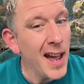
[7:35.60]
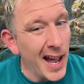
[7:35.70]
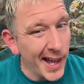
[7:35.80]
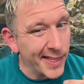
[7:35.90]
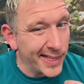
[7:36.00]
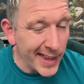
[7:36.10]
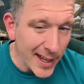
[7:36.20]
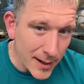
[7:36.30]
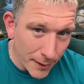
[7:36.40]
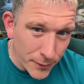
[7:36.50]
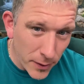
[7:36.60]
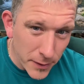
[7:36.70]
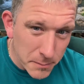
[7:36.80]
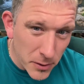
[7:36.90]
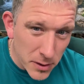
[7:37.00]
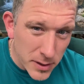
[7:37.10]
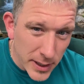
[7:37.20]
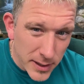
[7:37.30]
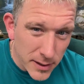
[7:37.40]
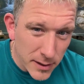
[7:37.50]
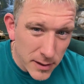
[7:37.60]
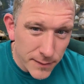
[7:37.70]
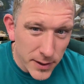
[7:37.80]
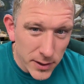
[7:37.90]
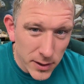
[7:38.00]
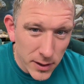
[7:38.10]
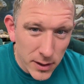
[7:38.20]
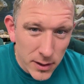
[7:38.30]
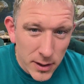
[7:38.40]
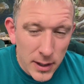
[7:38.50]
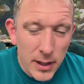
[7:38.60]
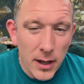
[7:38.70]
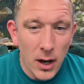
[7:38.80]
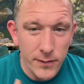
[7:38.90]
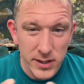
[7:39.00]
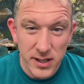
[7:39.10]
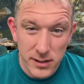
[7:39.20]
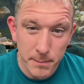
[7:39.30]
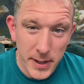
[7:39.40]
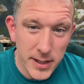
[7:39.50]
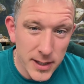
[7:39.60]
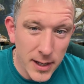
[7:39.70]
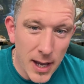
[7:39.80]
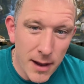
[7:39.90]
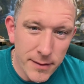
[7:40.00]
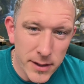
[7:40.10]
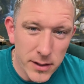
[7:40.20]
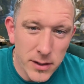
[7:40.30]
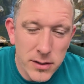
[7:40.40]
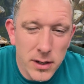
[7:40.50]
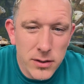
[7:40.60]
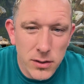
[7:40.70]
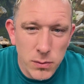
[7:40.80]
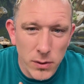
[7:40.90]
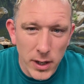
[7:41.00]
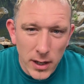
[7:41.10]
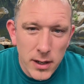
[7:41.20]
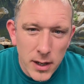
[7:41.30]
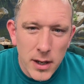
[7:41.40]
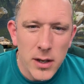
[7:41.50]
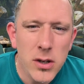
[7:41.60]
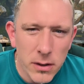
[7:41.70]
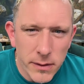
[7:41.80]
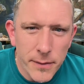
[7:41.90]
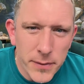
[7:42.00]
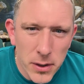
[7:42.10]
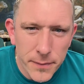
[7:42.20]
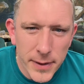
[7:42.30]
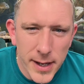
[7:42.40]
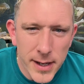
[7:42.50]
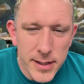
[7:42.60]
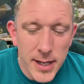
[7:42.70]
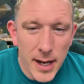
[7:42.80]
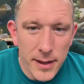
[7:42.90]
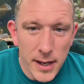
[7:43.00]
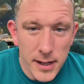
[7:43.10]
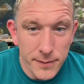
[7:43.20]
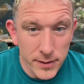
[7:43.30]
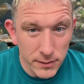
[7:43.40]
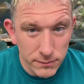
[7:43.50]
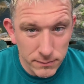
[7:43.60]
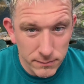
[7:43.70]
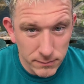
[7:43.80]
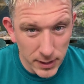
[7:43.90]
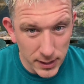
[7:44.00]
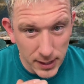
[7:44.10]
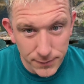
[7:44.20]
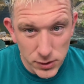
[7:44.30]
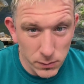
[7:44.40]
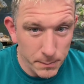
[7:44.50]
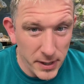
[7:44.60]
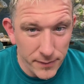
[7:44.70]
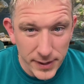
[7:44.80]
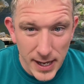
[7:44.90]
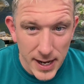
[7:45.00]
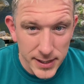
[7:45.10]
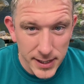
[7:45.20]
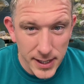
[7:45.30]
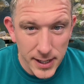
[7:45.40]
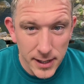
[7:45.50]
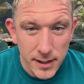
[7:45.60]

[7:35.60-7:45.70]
I think I've covered most things in this video. Obviously it's a basic care video, so I just want to cover a few things, and then it gives you a bit of an idea